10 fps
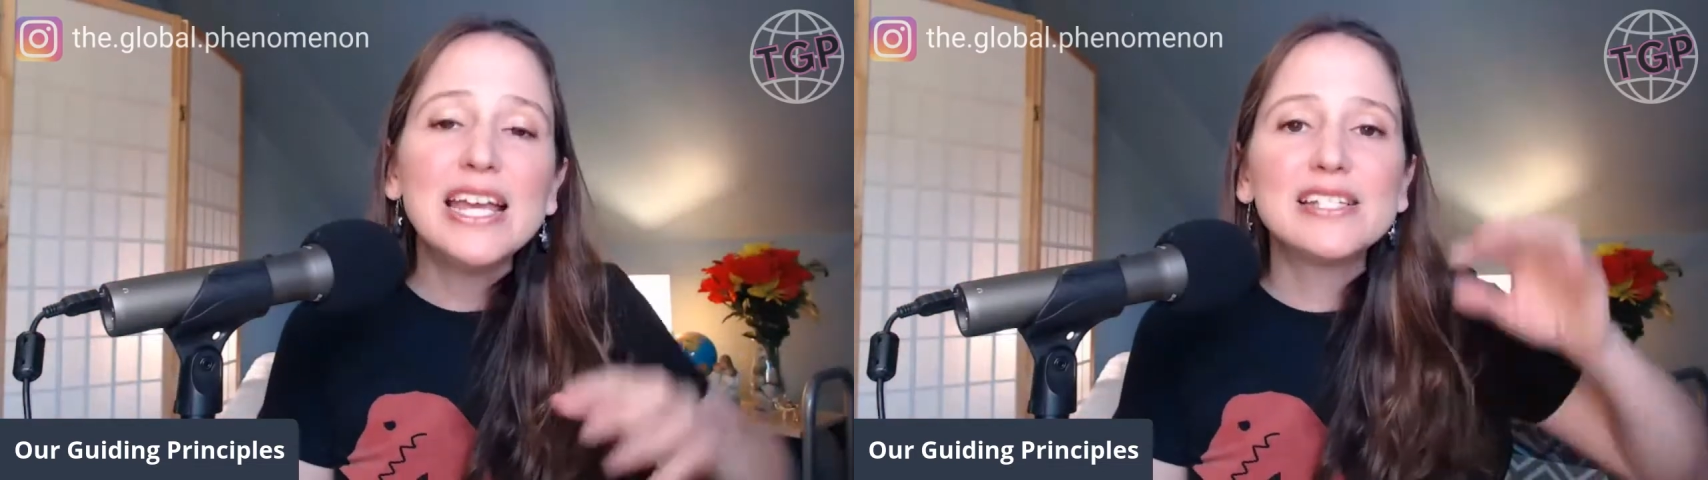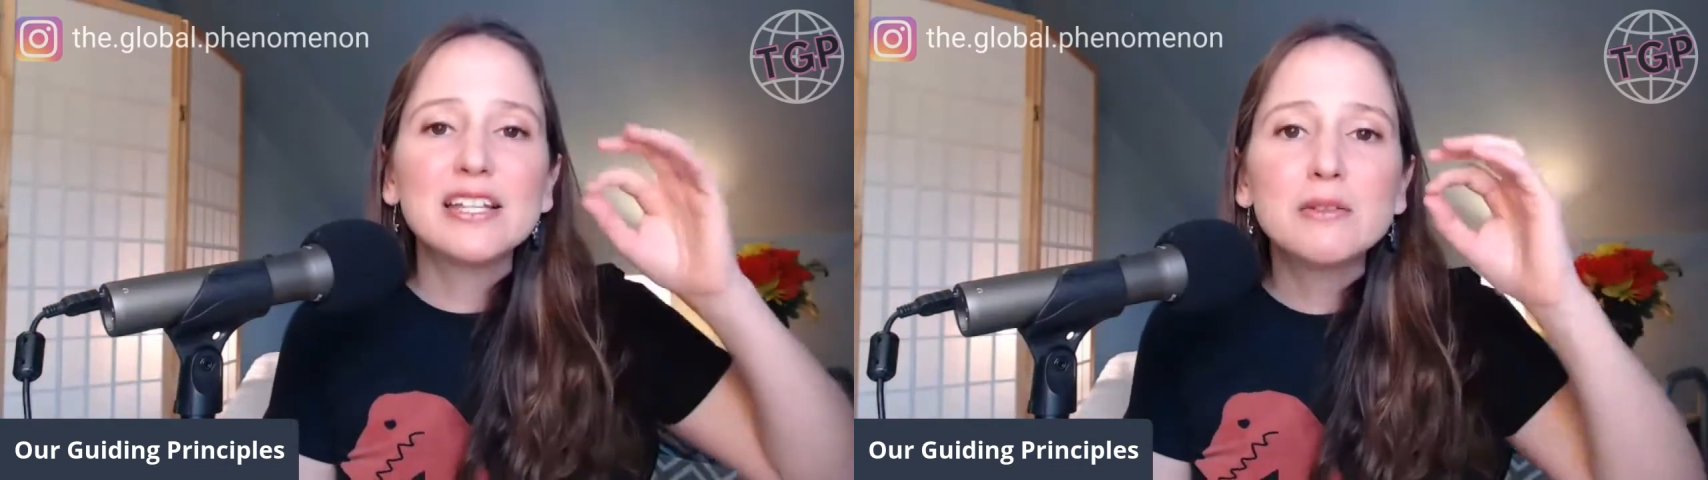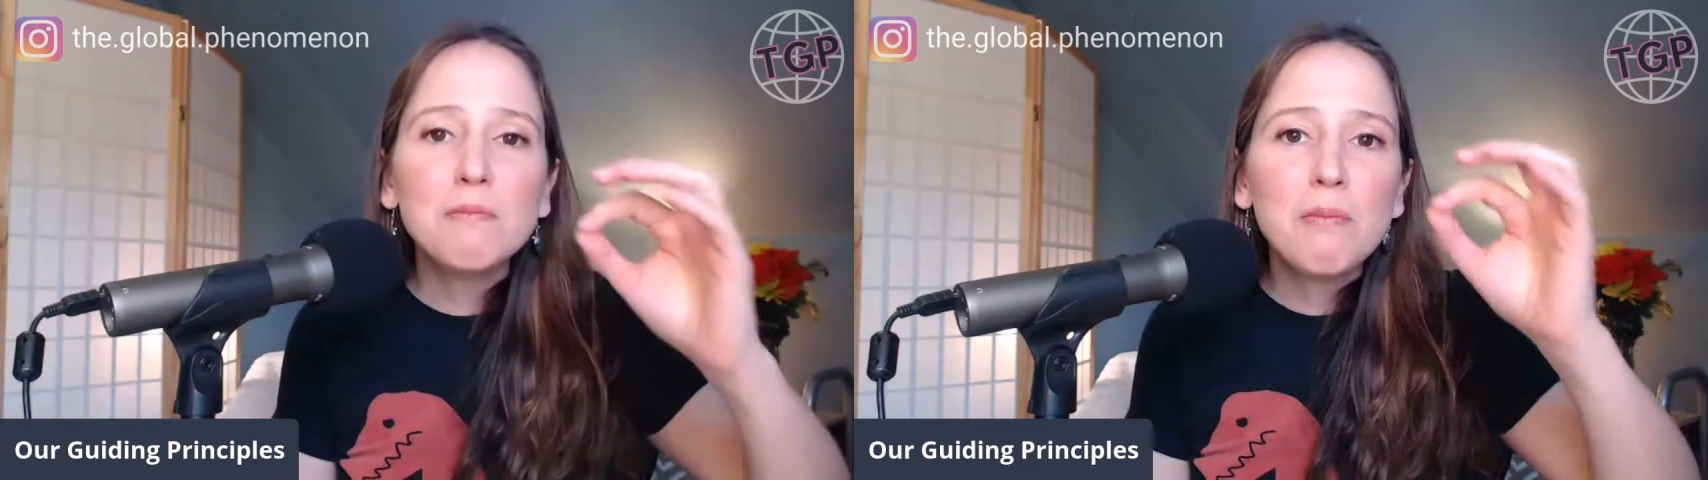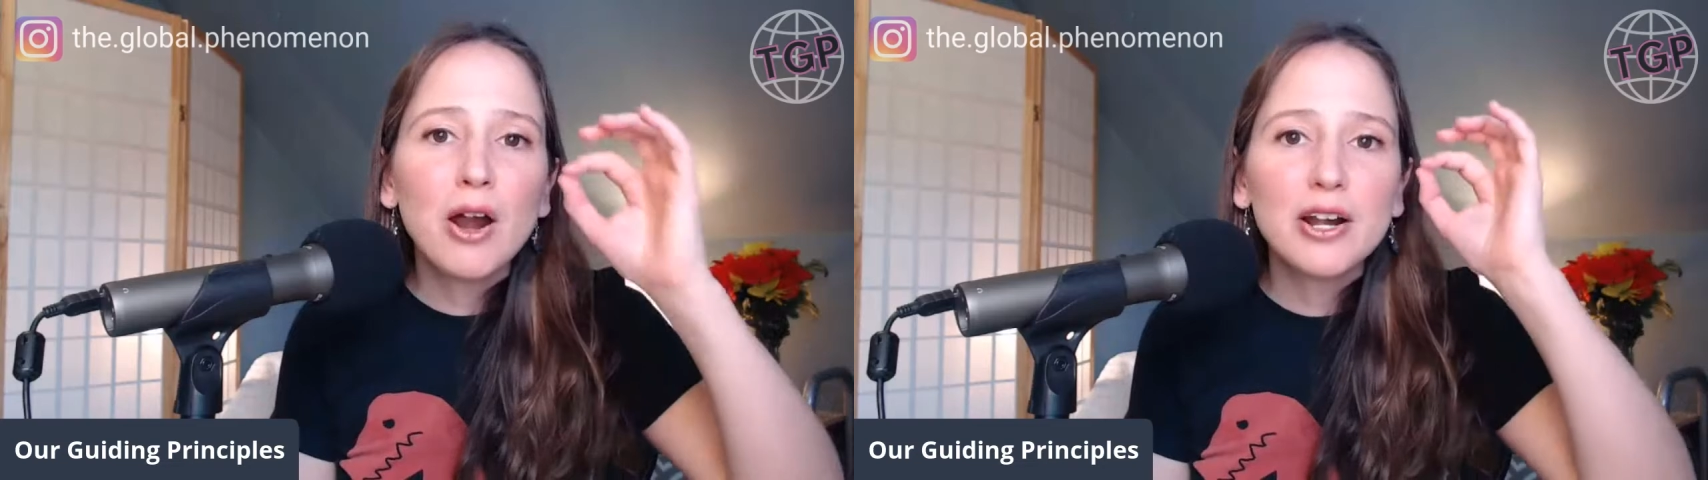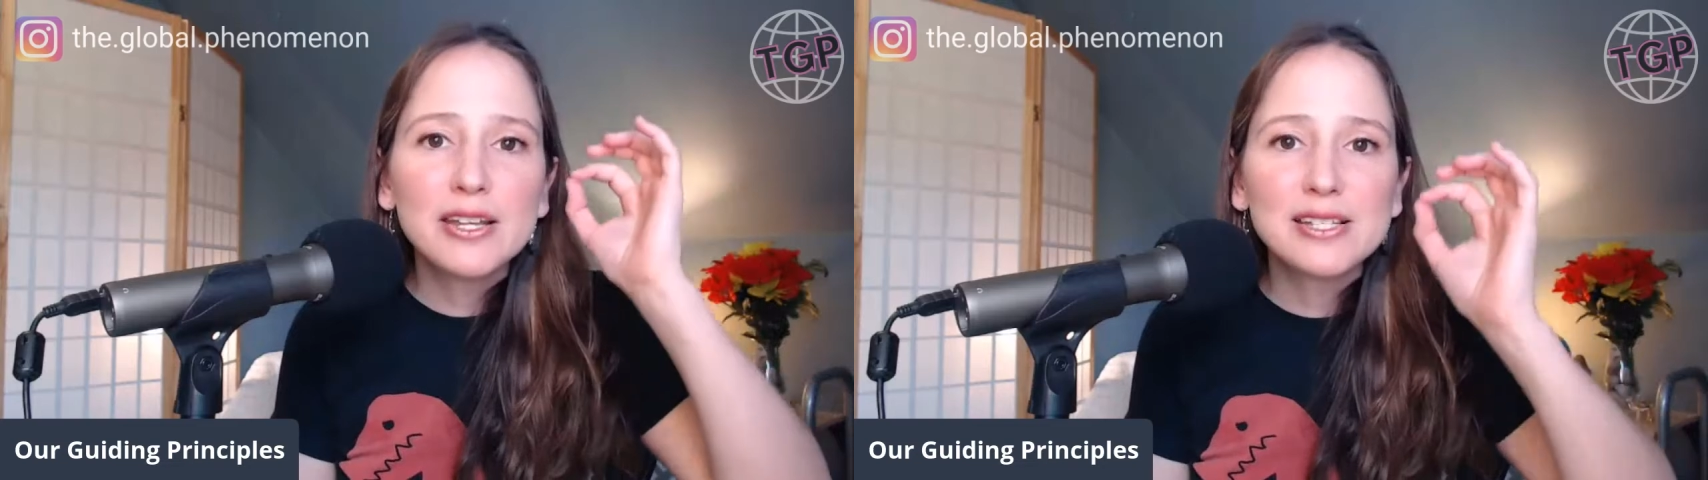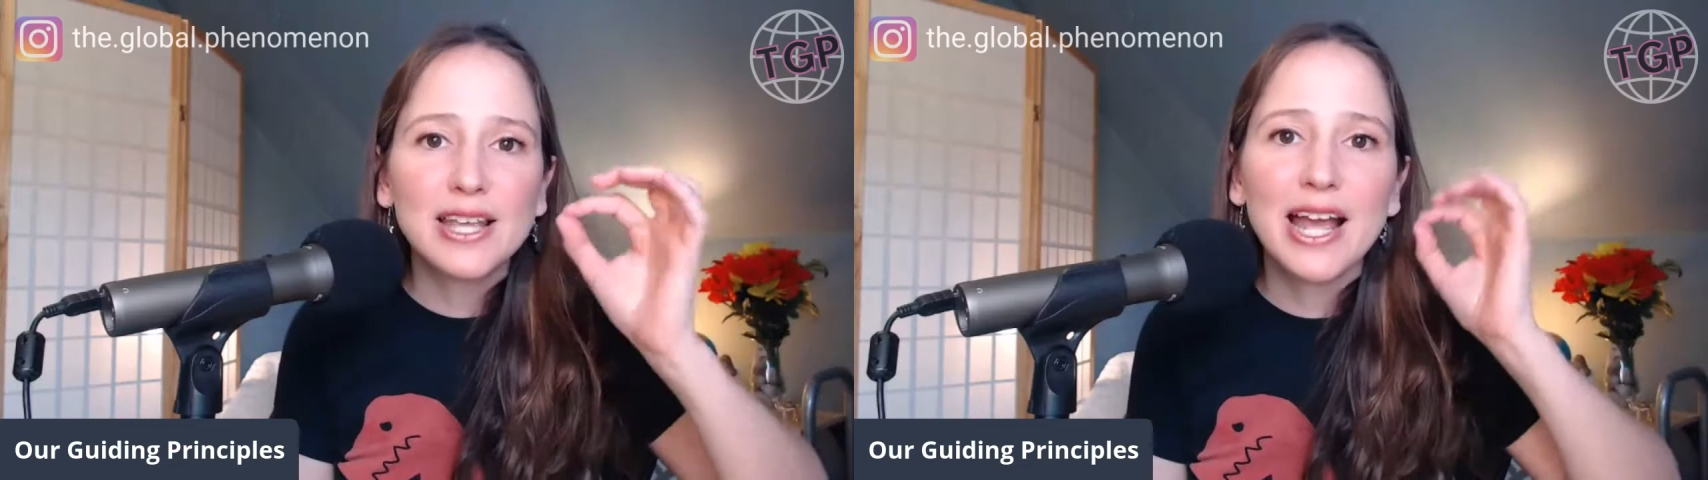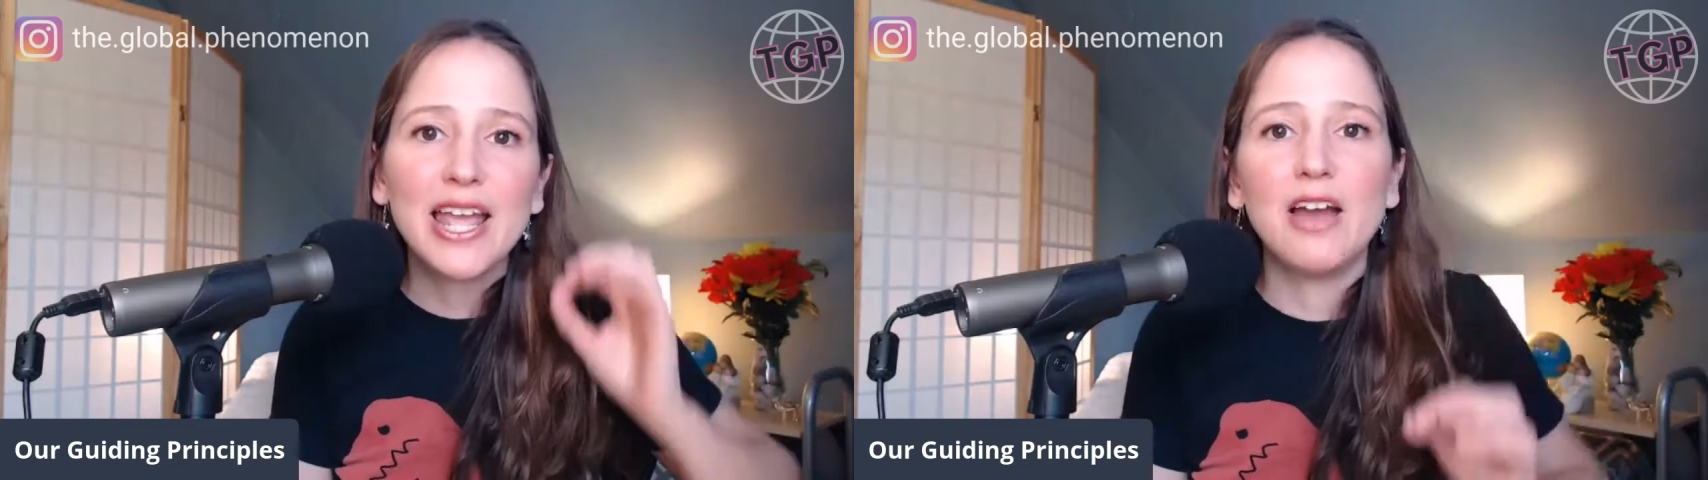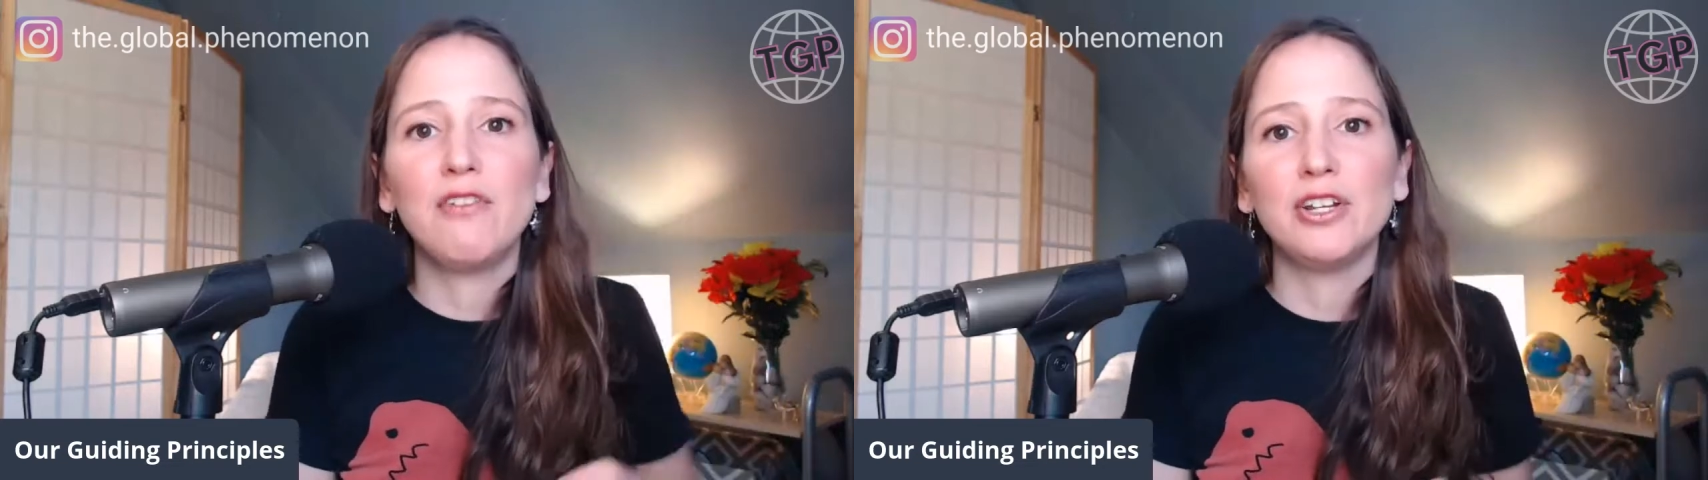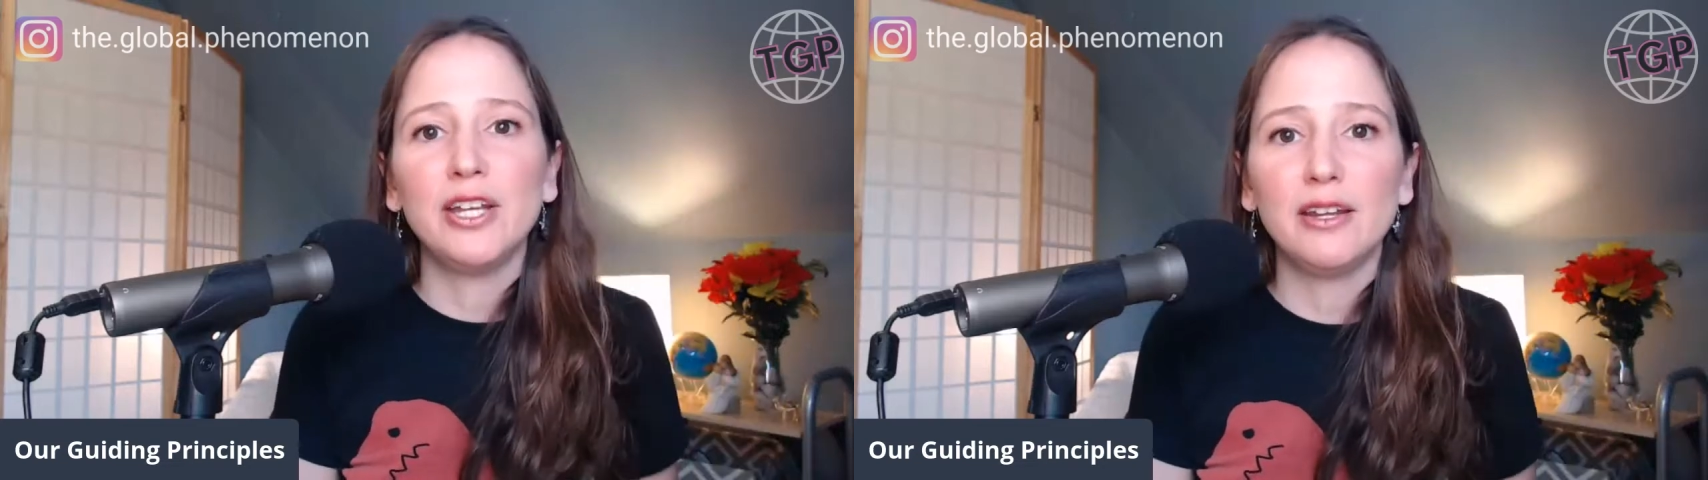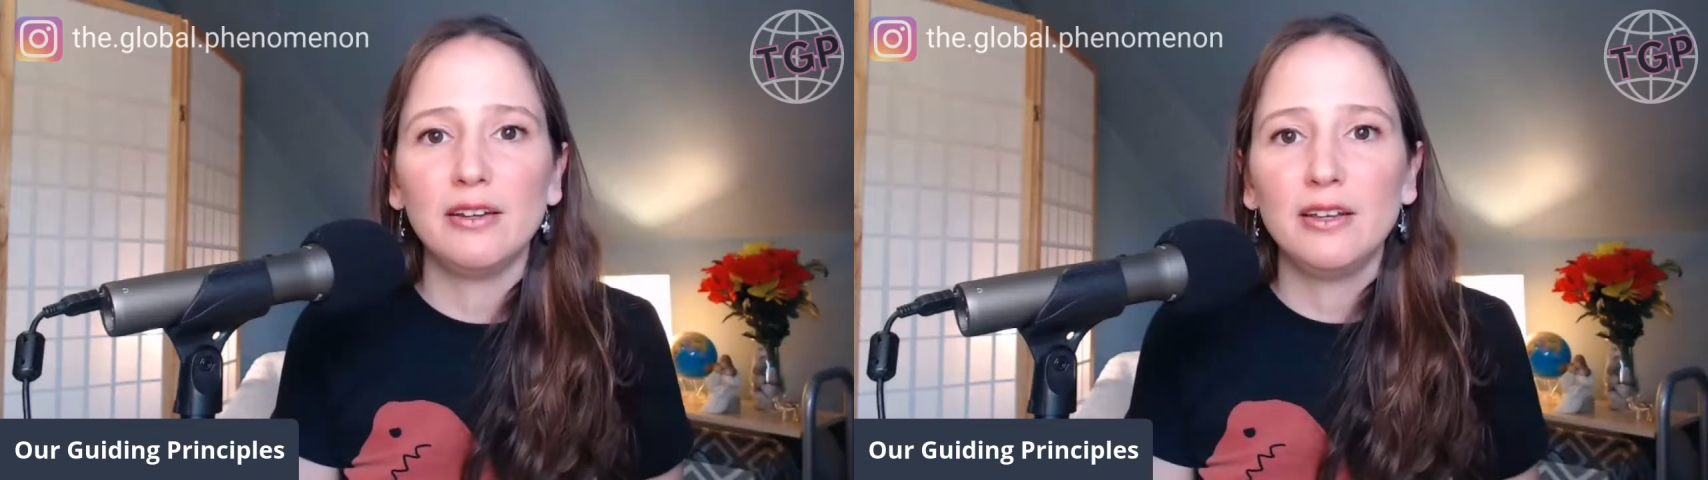It's the smartest thing I ever
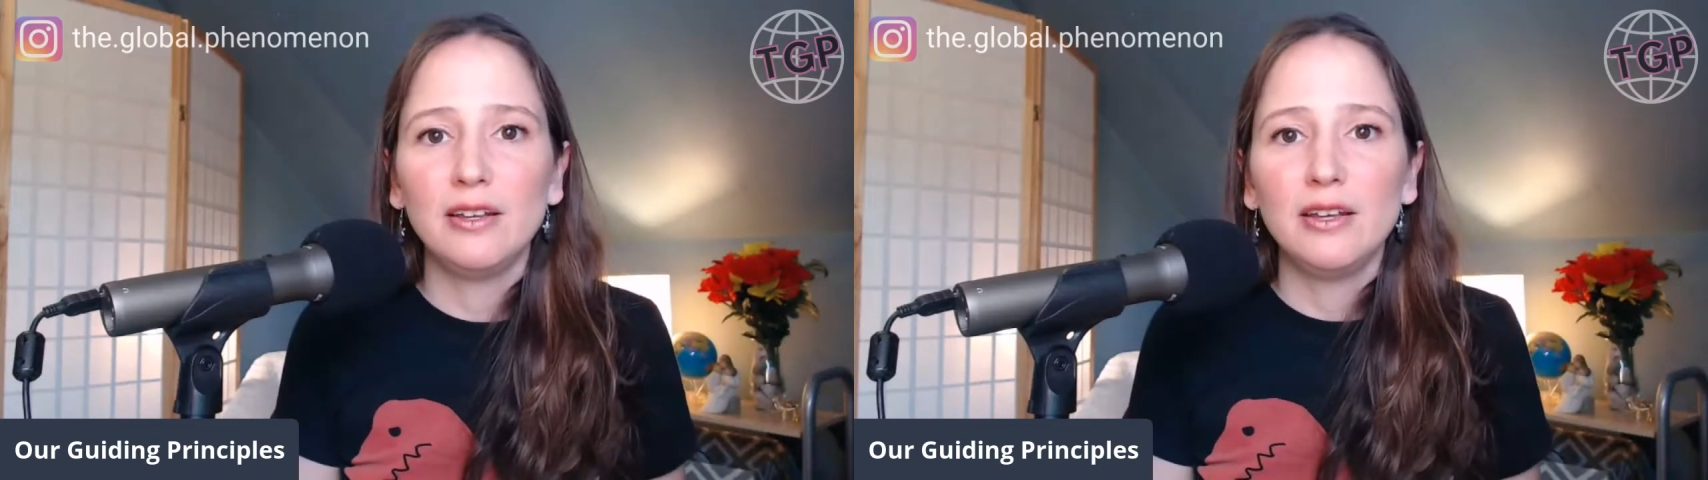did.